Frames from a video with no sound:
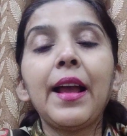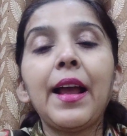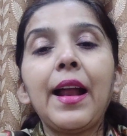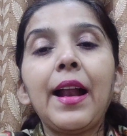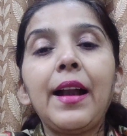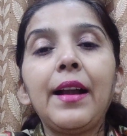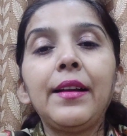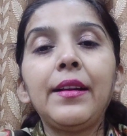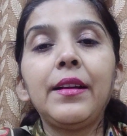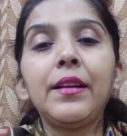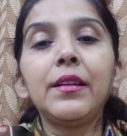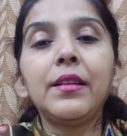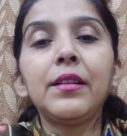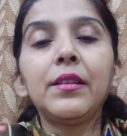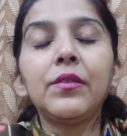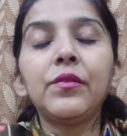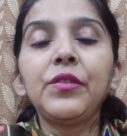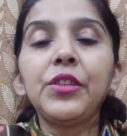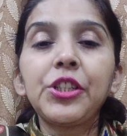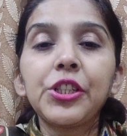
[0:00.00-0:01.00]

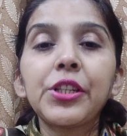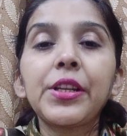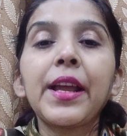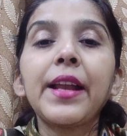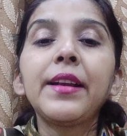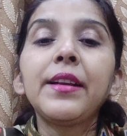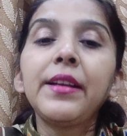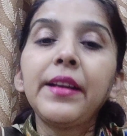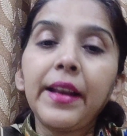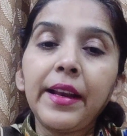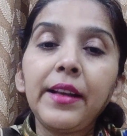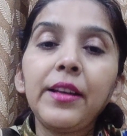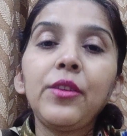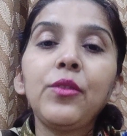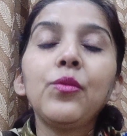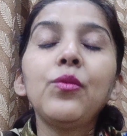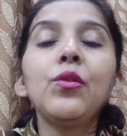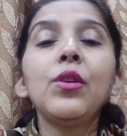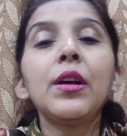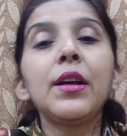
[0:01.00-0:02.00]
and which can tell
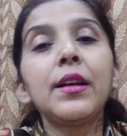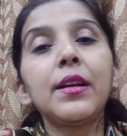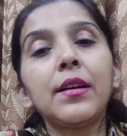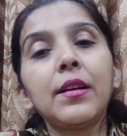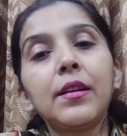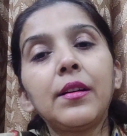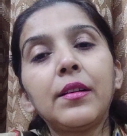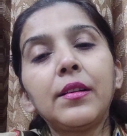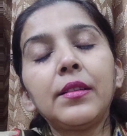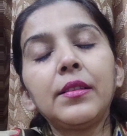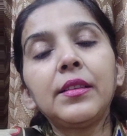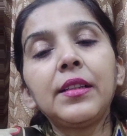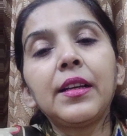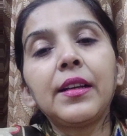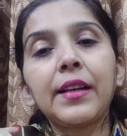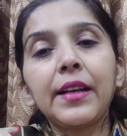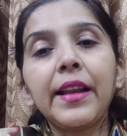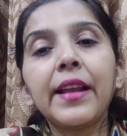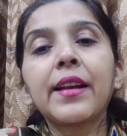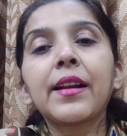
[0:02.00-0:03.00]
you
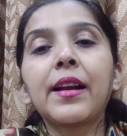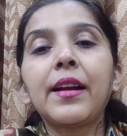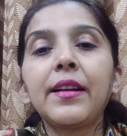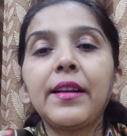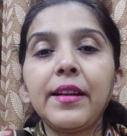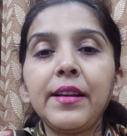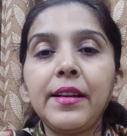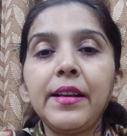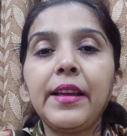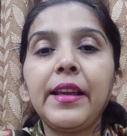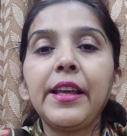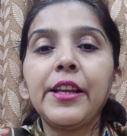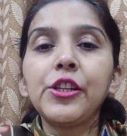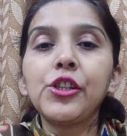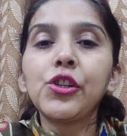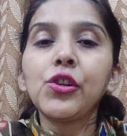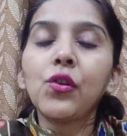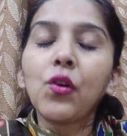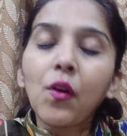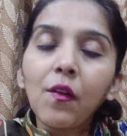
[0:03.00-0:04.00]
the clear cut
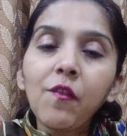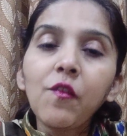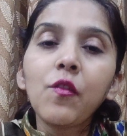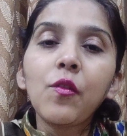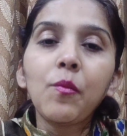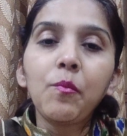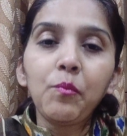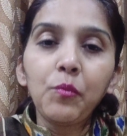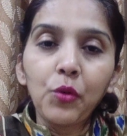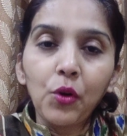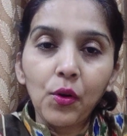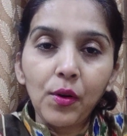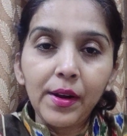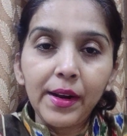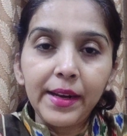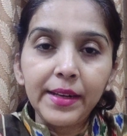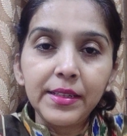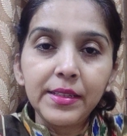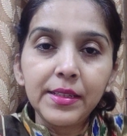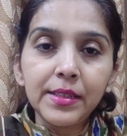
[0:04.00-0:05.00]
indication of
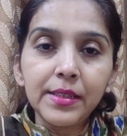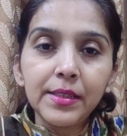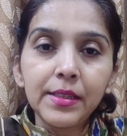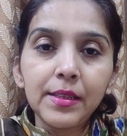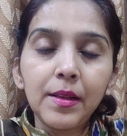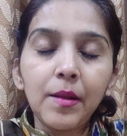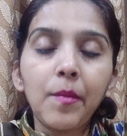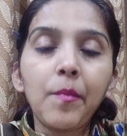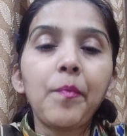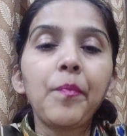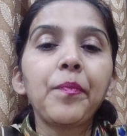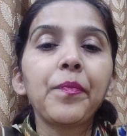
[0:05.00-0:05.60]
bronchitis.